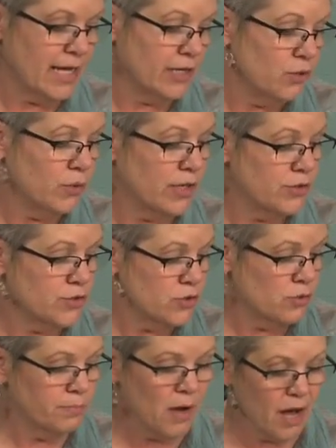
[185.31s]
and you can
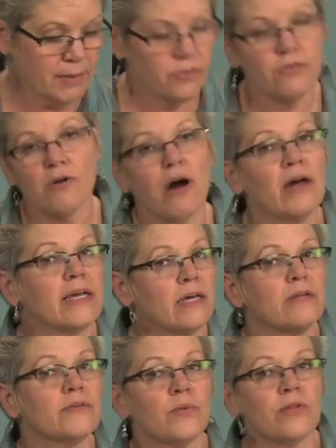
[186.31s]
do bobbin drawing
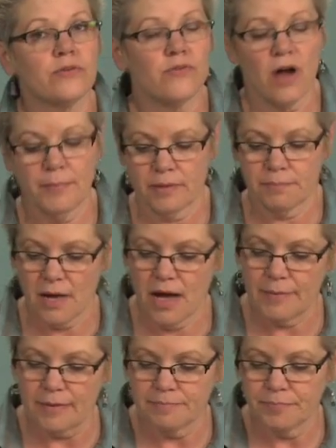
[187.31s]
in it with a drop-in
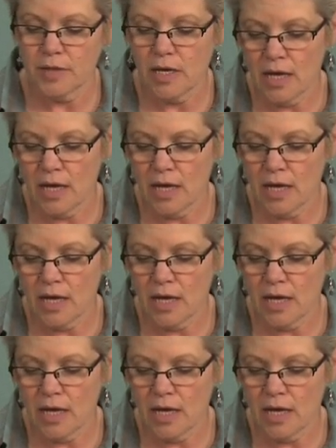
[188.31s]
bobbin.